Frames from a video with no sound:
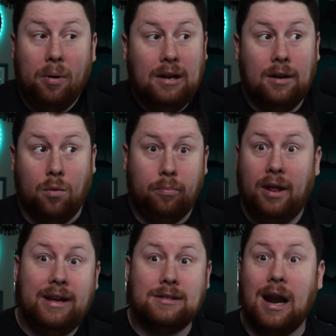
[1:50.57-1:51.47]
But we're
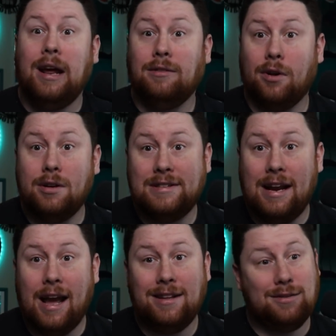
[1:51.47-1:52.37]
playing tonight,
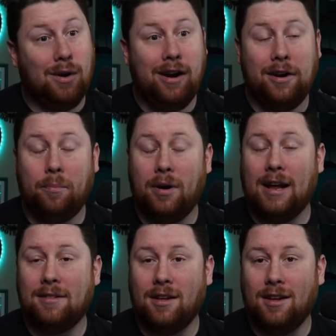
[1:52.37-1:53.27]
Thursday night. So I already put
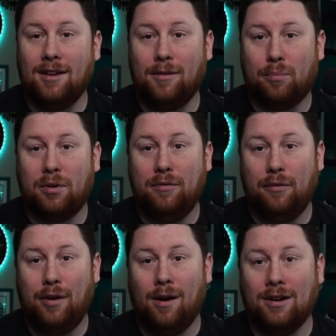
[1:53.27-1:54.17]
out the
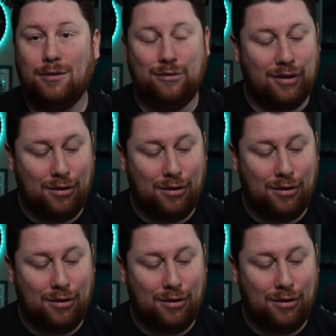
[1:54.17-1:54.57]
preview video on Tuesday.